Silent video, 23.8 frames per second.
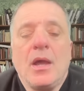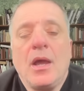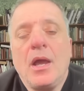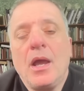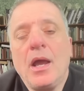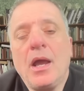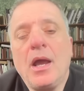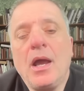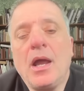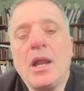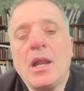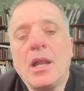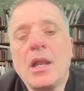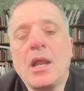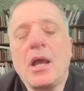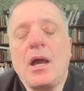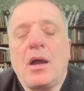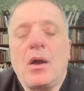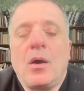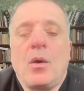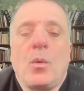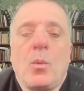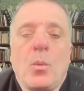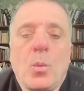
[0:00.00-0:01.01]
And
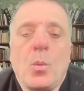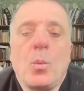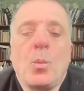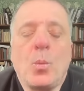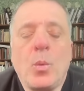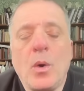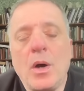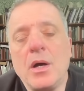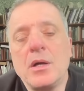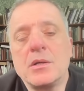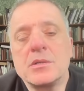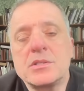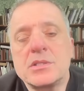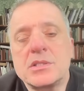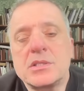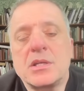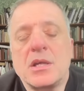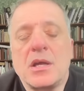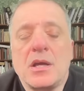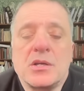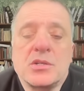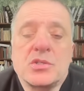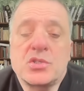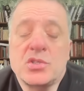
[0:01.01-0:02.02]
whilst,
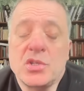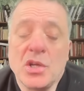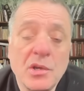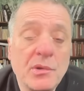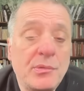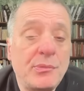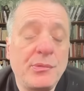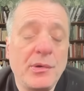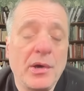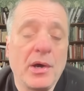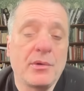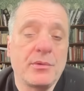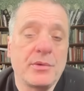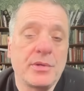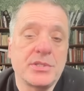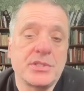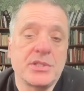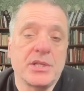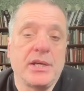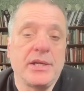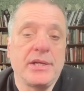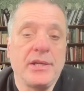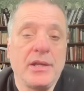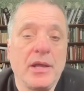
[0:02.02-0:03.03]
so far as
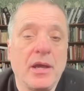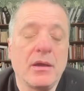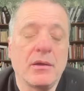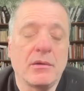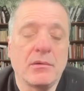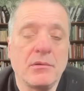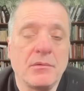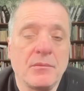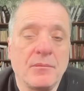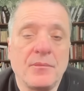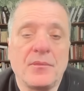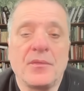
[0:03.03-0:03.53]
I know,